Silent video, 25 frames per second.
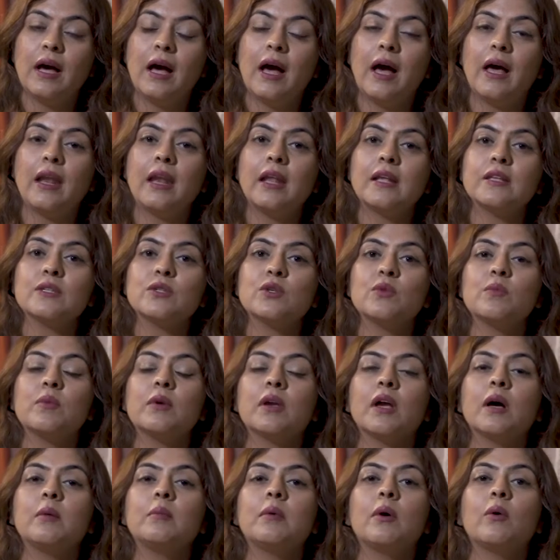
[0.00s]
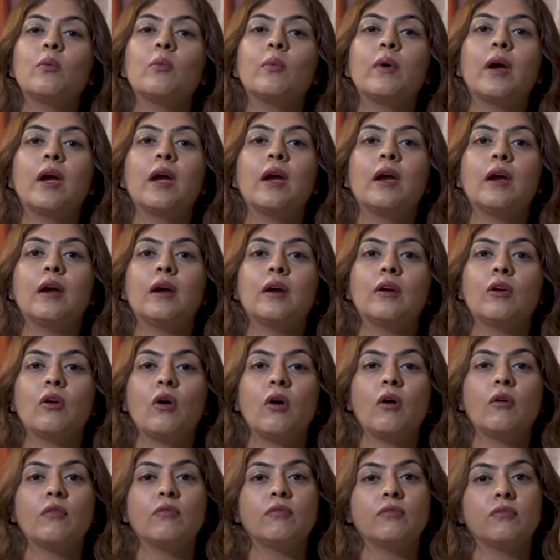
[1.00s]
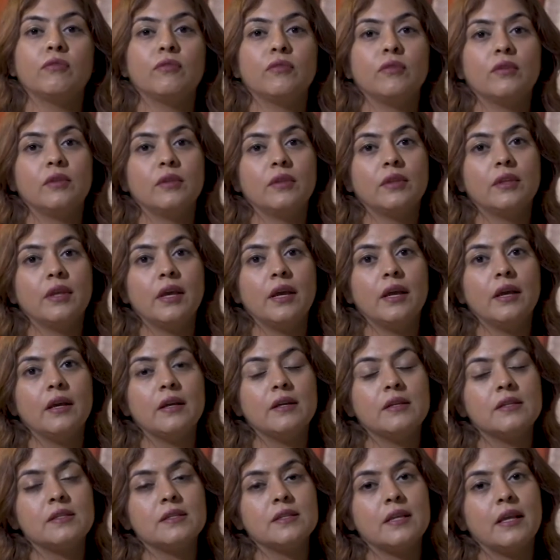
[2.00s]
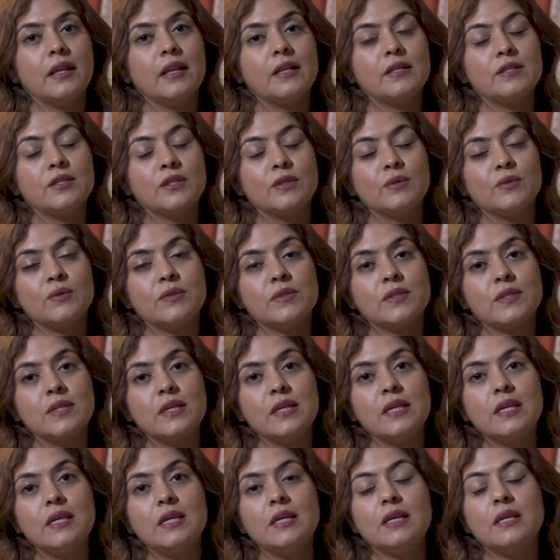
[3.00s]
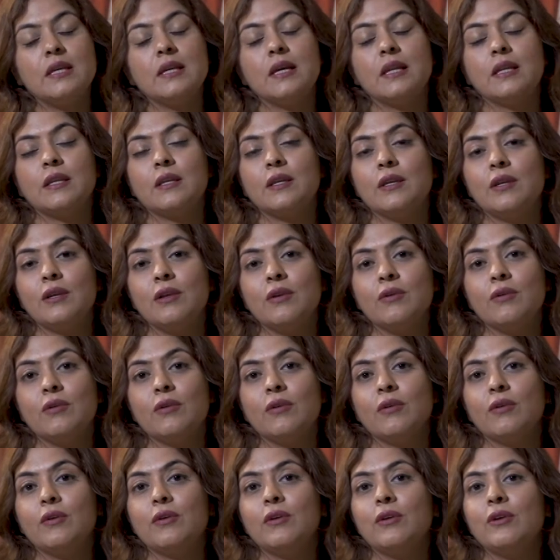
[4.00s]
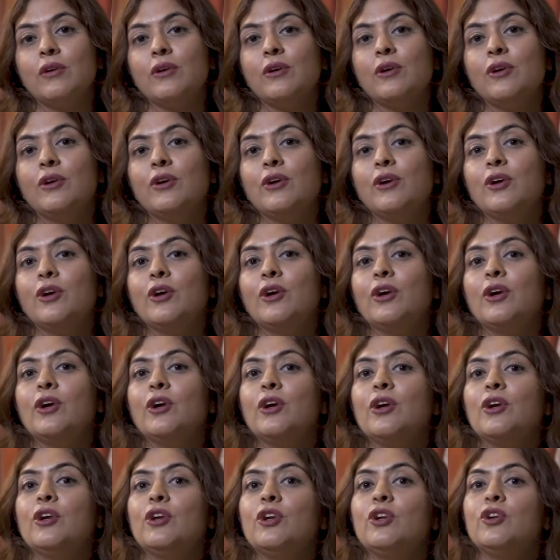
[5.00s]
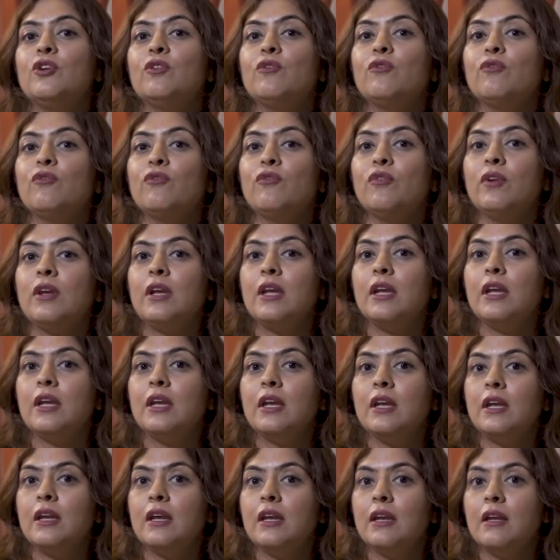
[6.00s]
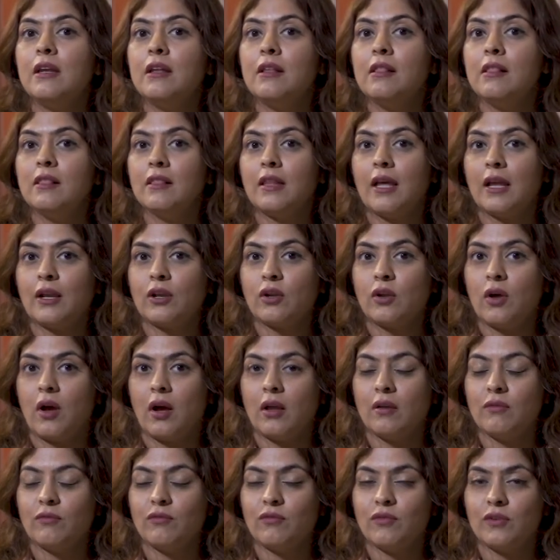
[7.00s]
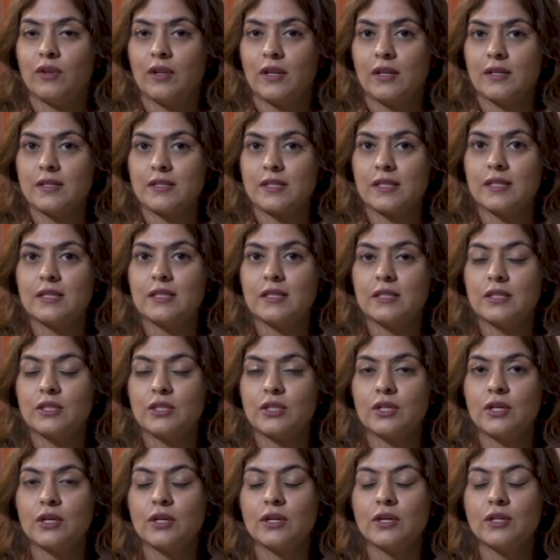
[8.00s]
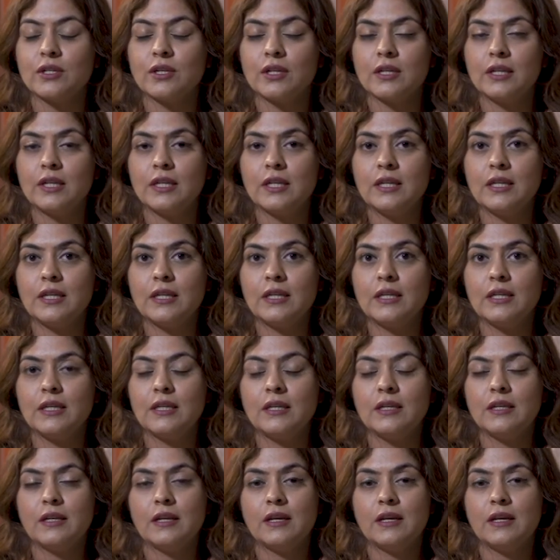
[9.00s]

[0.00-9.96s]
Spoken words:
And as you become aware of this, and as you see and hear, you feel that confidence internally,